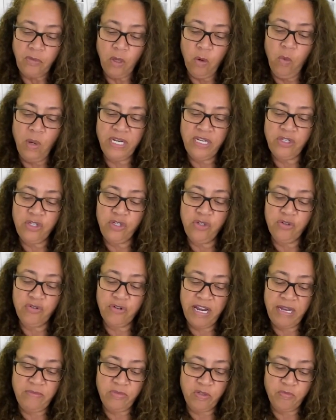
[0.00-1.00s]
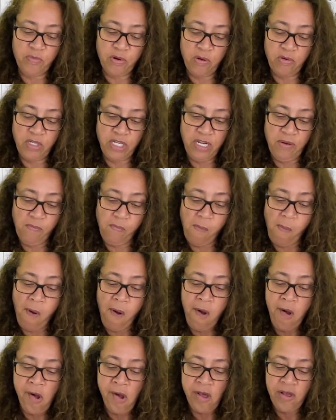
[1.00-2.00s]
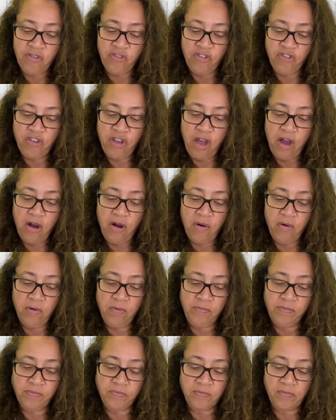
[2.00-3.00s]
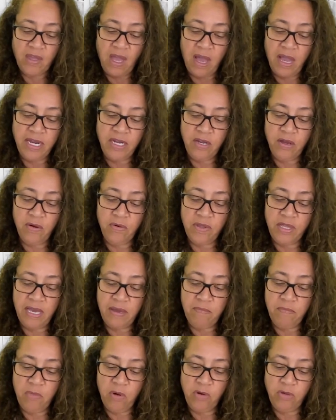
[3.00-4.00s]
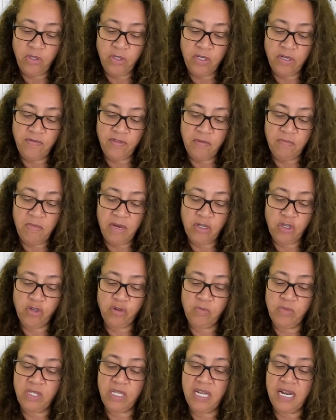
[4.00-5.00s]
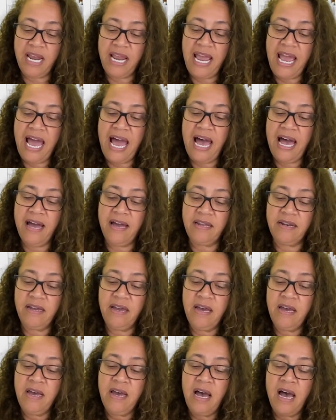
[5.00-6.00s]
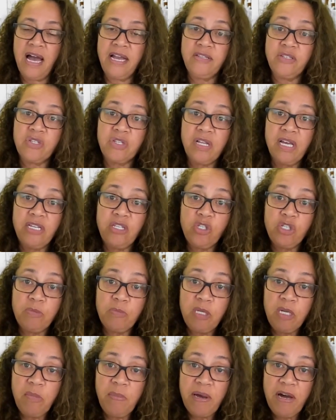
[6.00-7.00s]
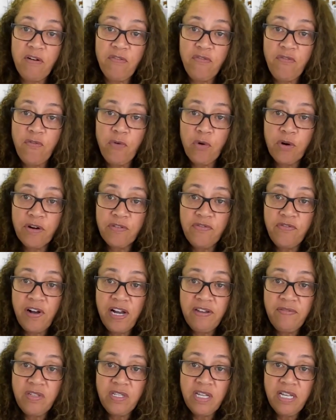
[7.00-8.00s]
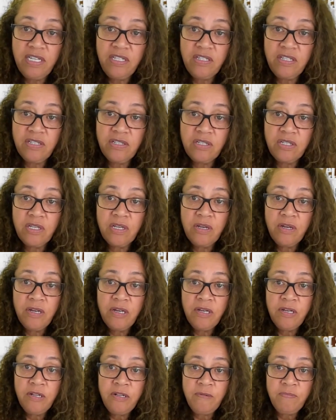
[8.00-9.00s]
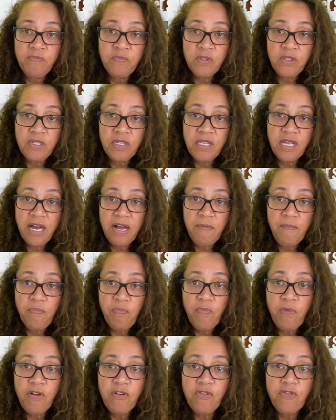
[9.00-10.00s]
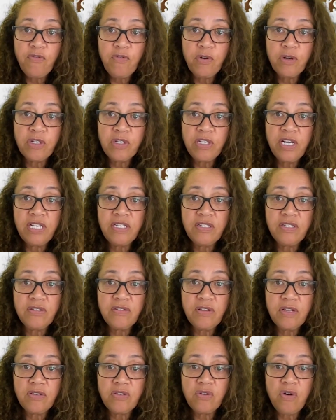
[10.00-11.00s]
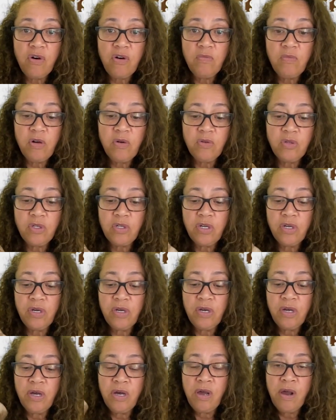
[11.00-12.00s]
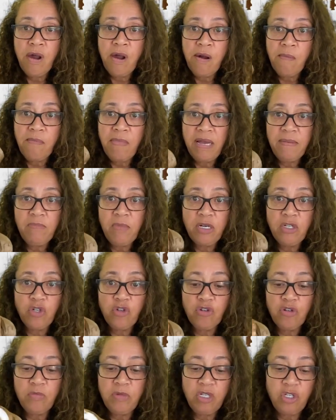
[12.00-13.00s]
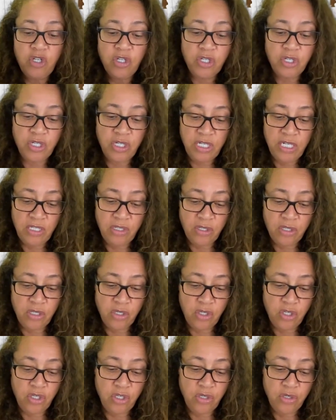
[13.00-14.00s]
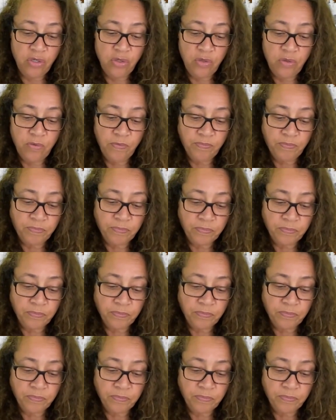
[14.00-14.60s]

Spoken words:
1 to 2 grams of protein. So I know that most of the mushrooms that I had, I sliced them in about 4 or 5 slices. See that? There's 4 slices. That's almost my mushroom. It just needs the two